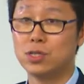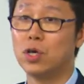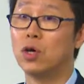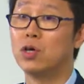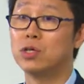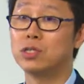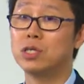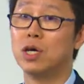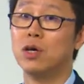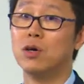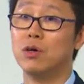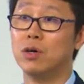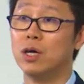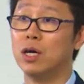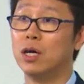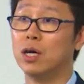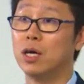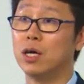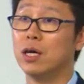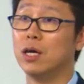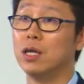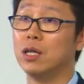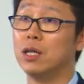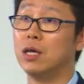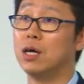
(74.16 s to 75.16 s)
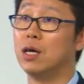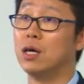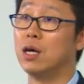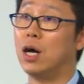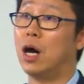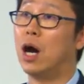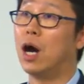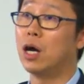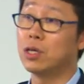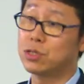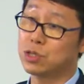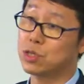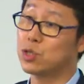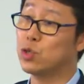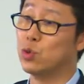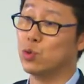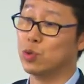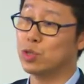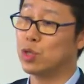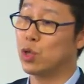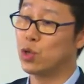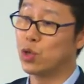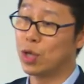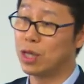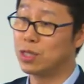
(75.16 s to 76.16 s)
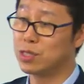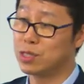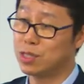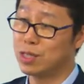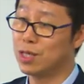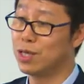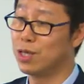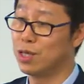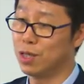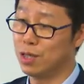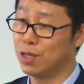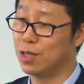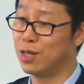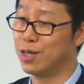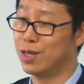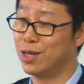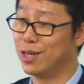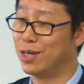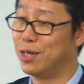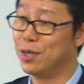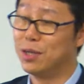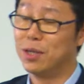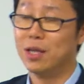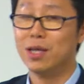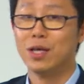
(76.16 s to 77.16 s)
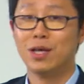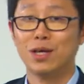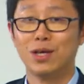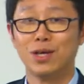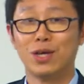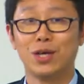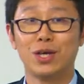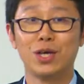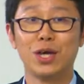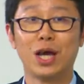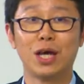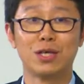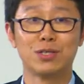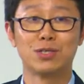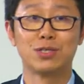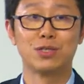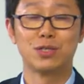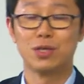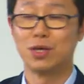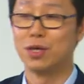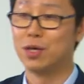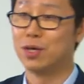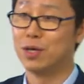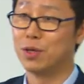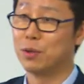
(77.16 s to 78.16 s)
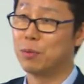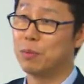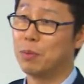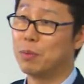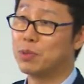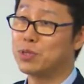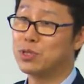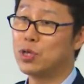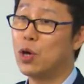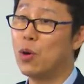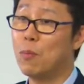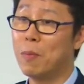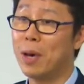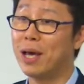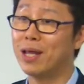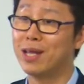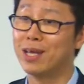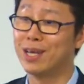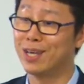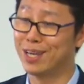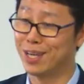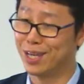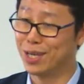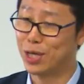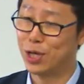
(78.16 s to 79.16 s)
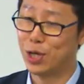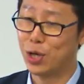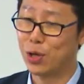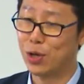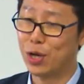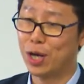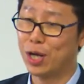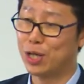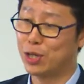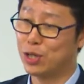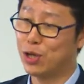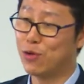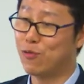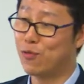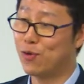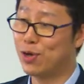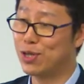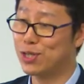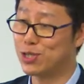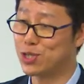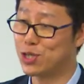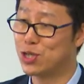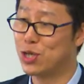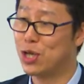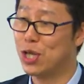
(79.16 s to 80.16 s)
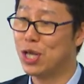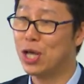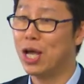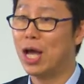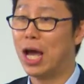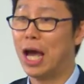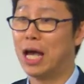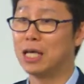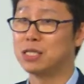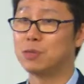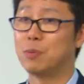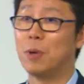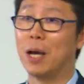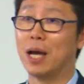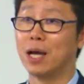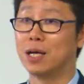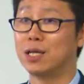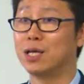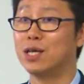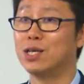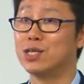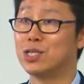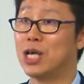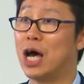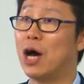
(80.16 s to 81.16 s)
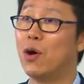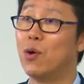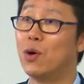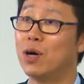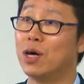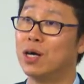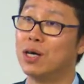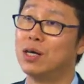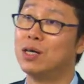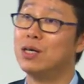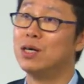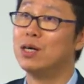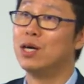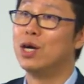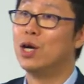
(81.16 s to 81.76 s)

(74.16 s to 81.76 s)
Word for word: is also uh, in the art school, so you can see uh, he has uh, so many okay, different aspects. He's our